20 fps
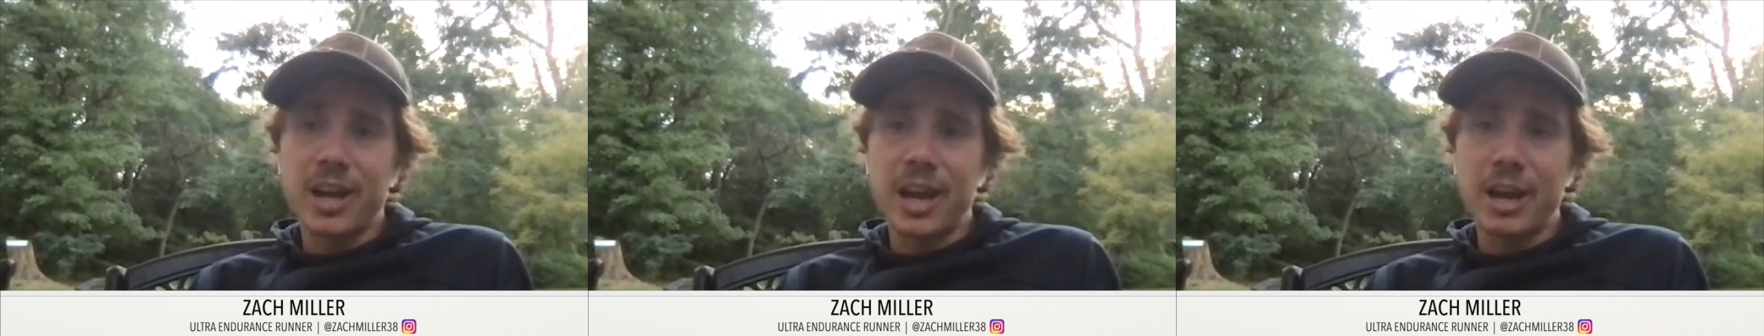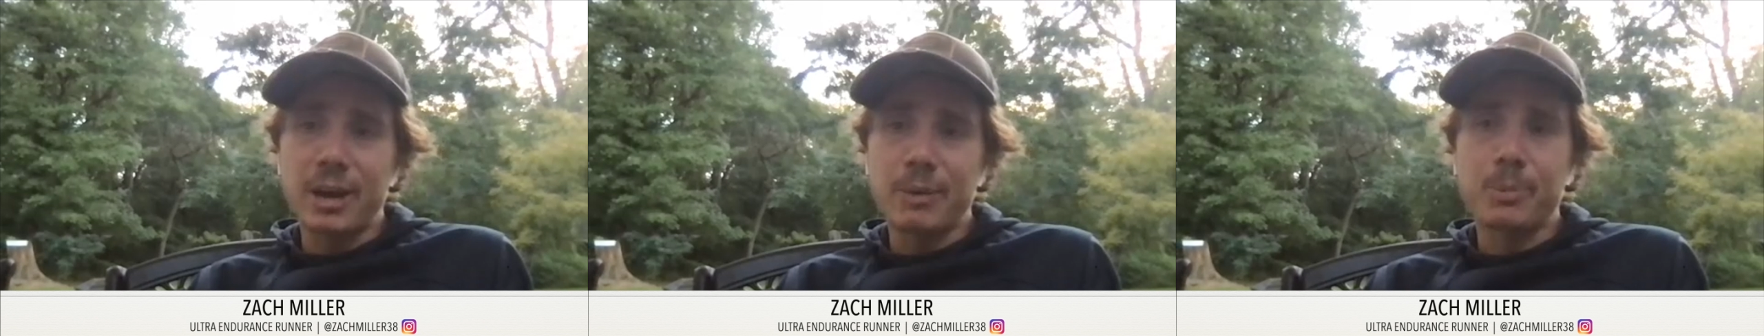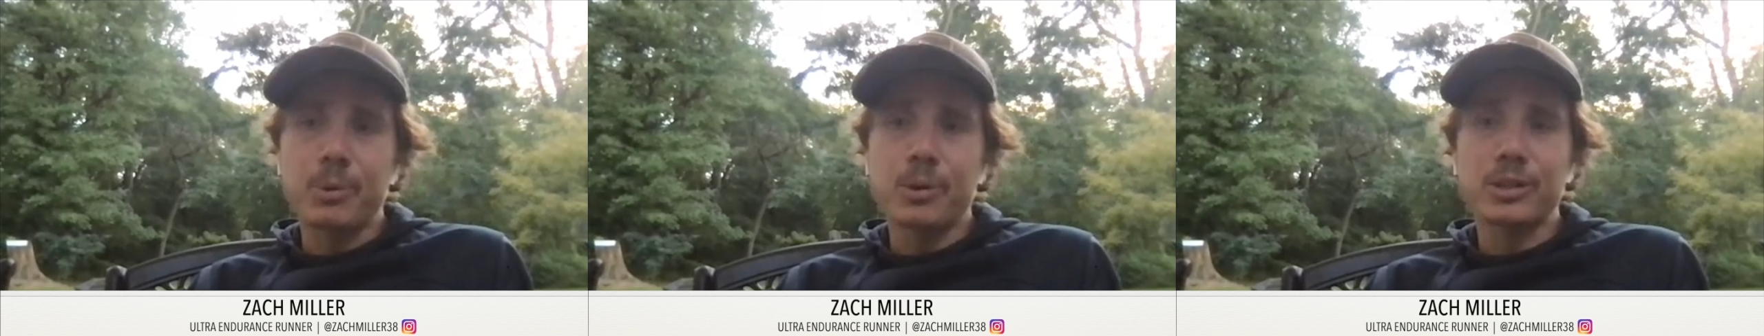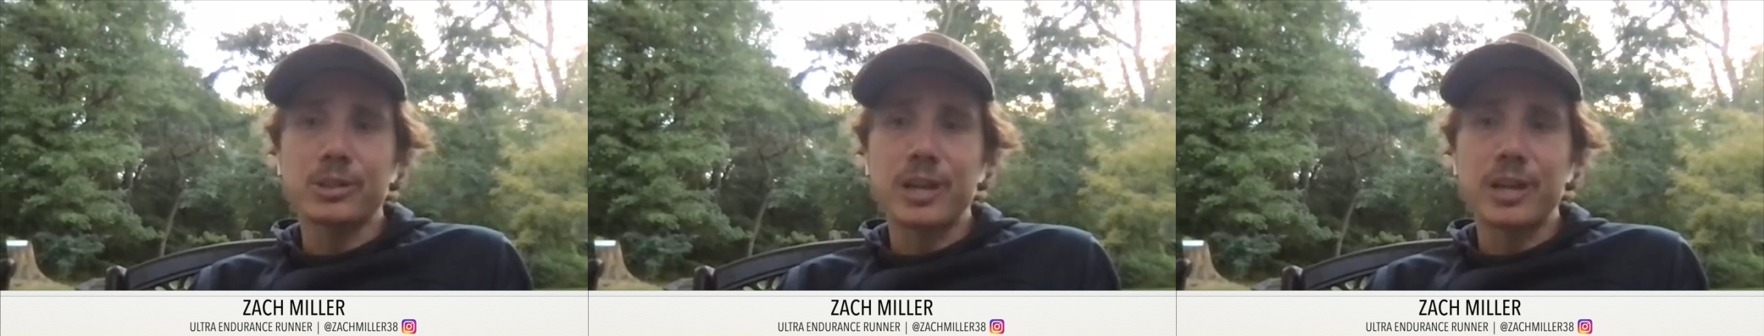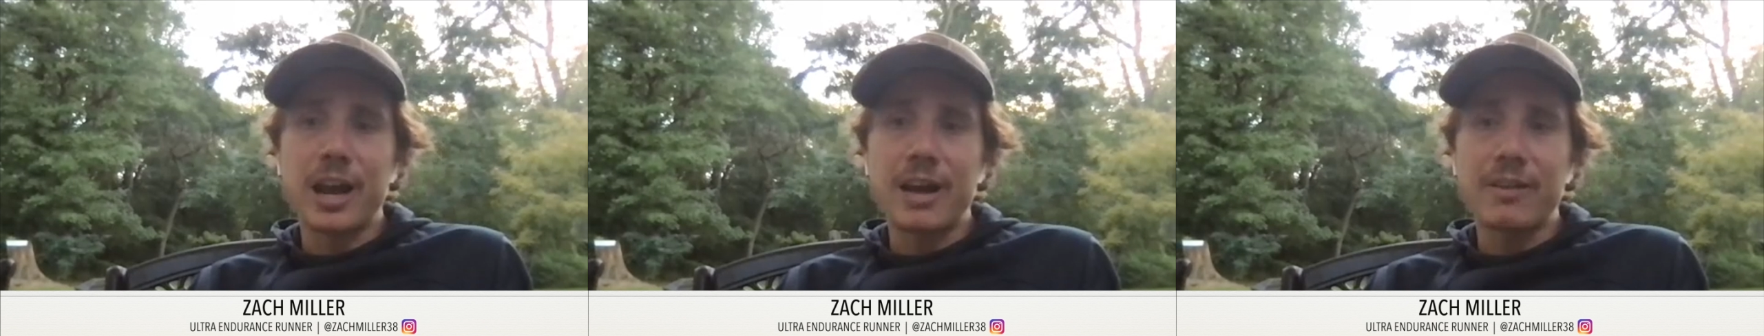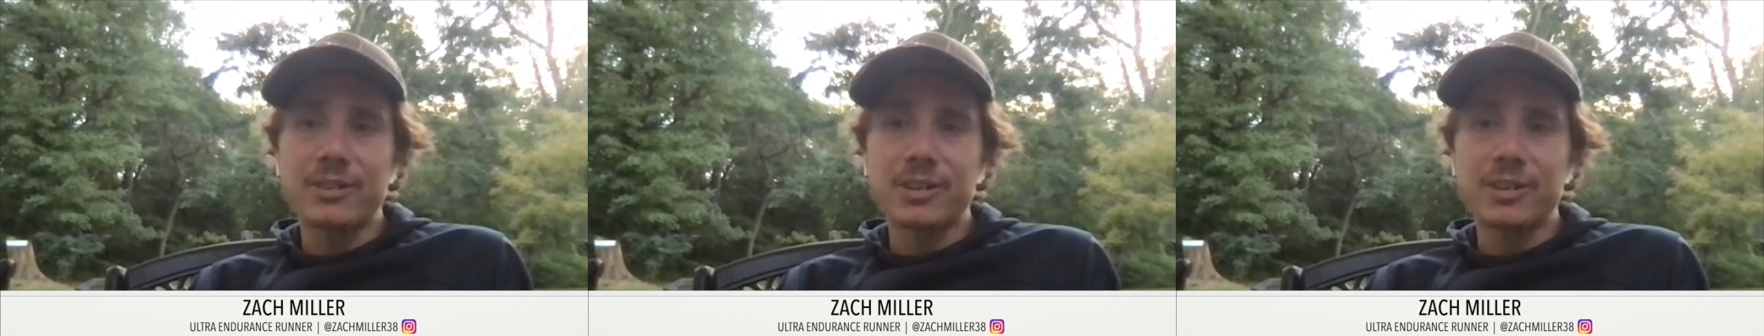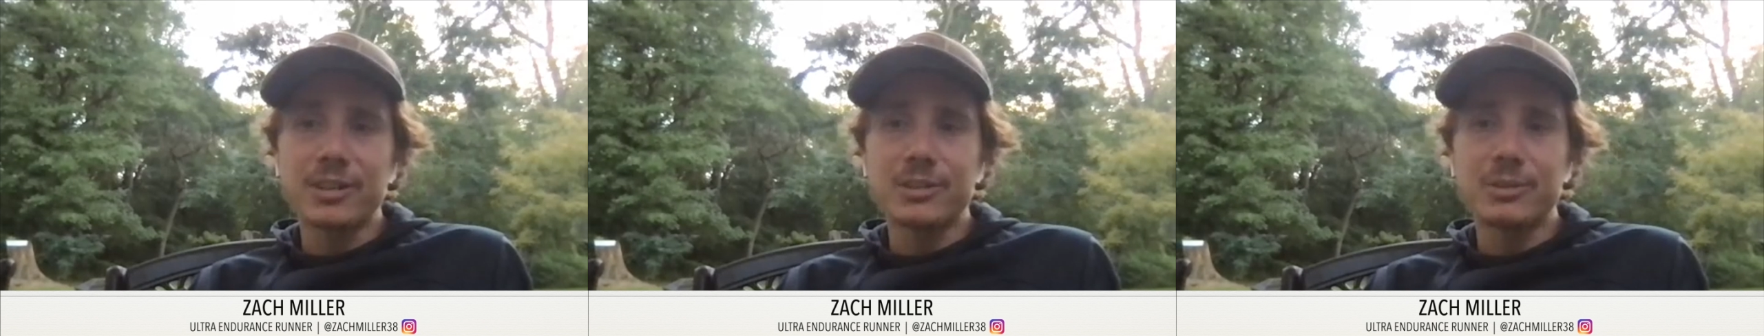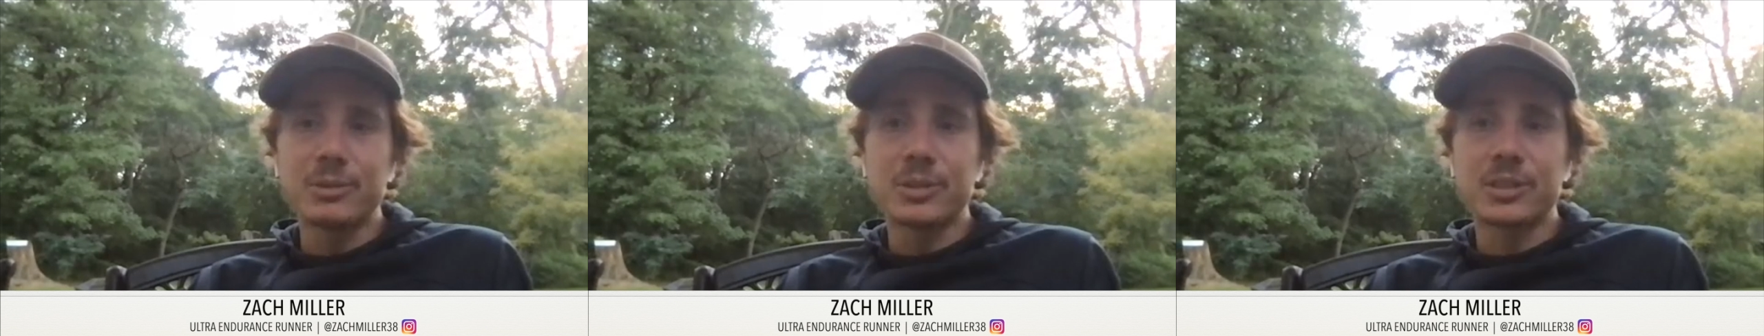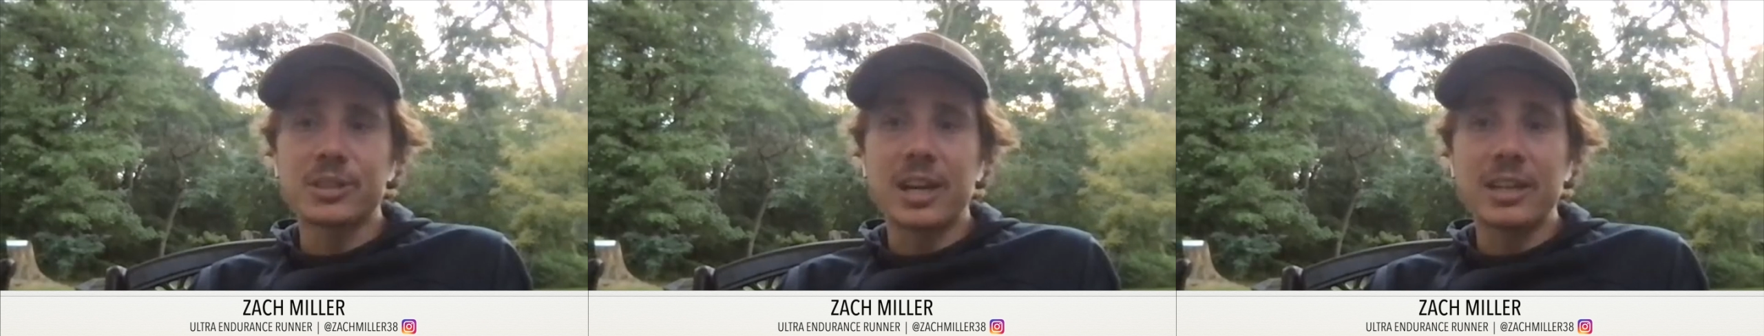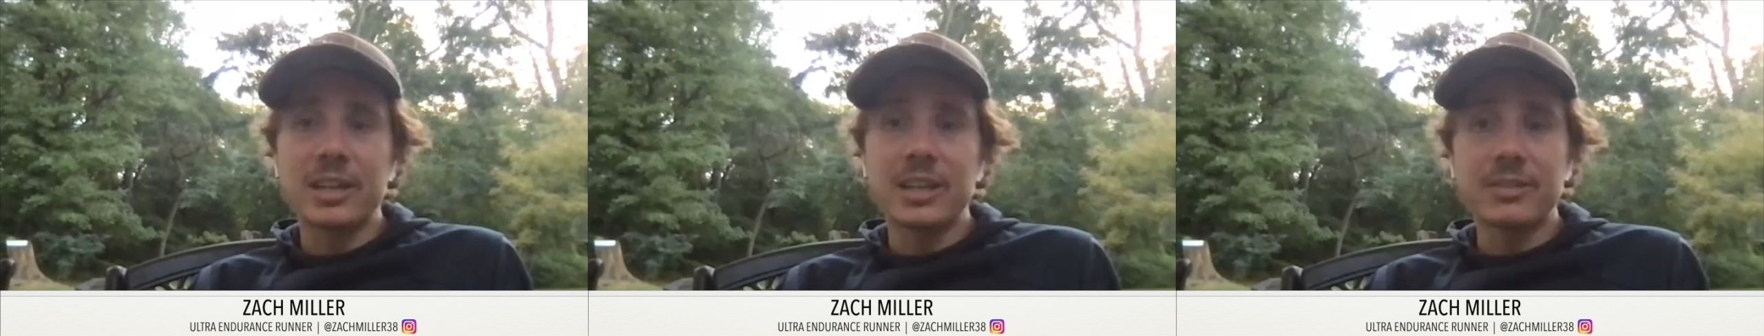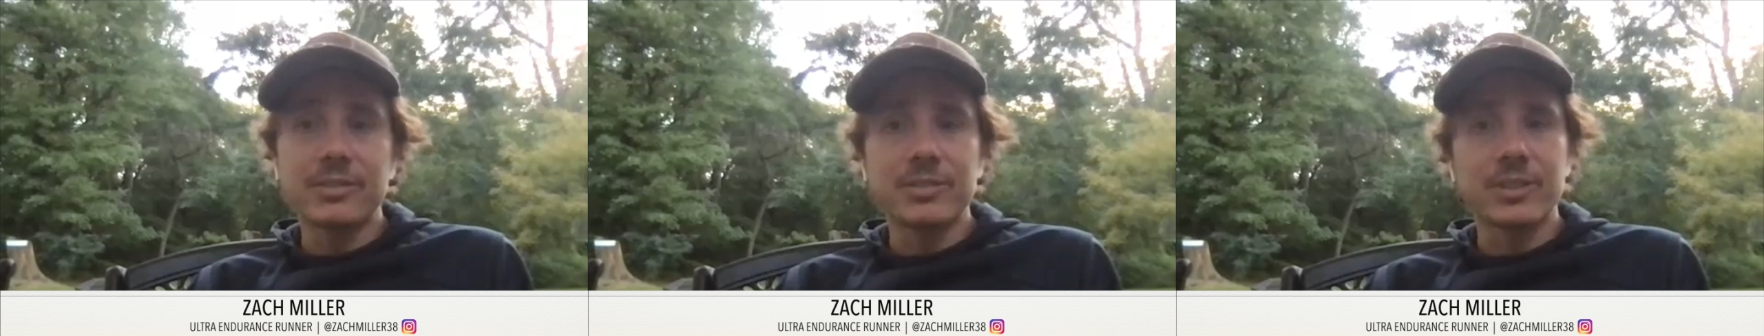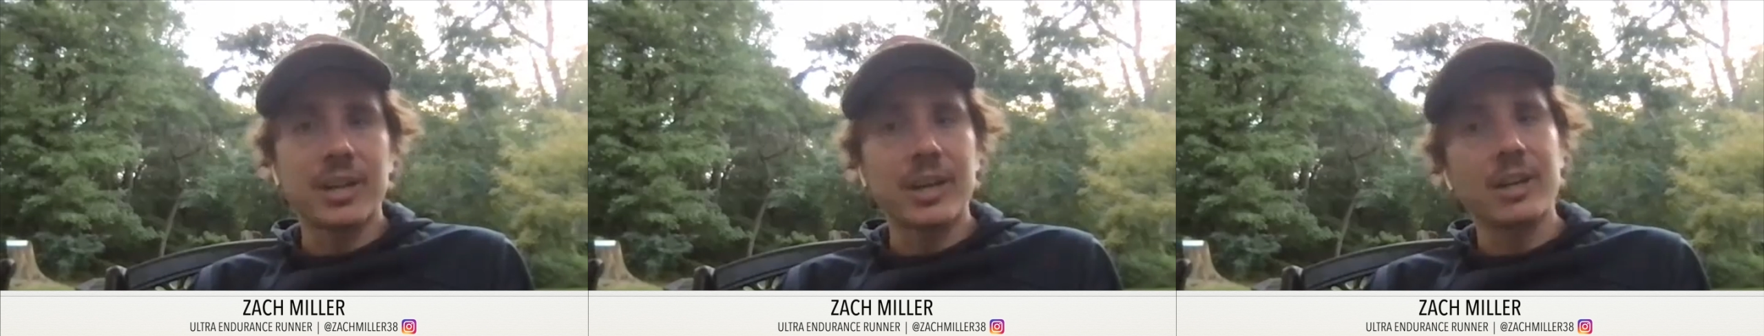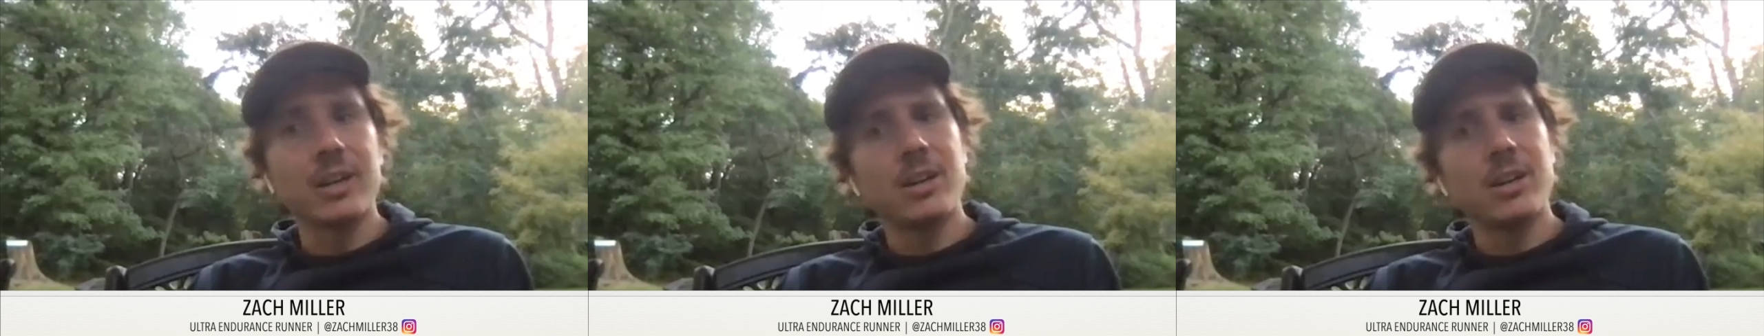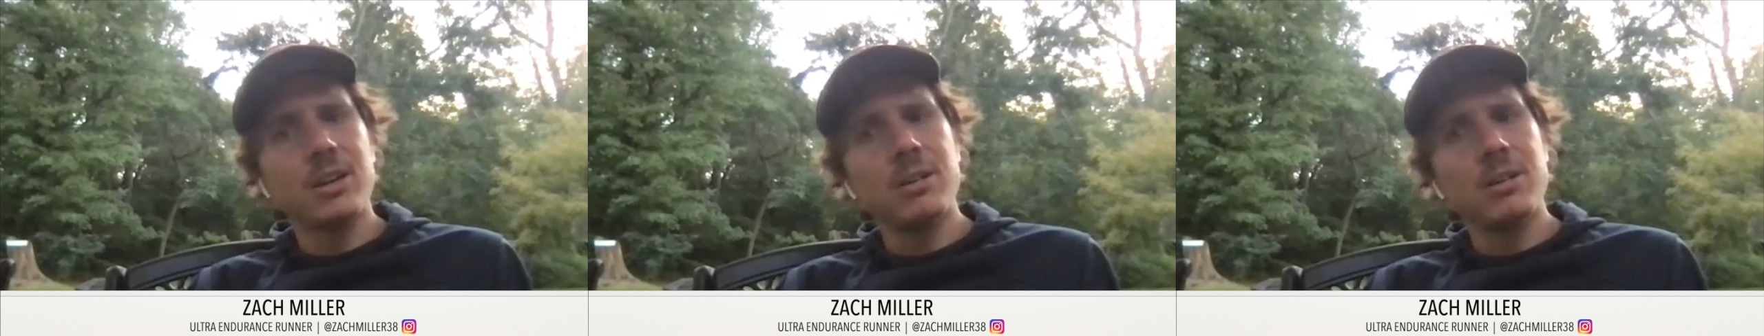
airport travel, it was kind of like,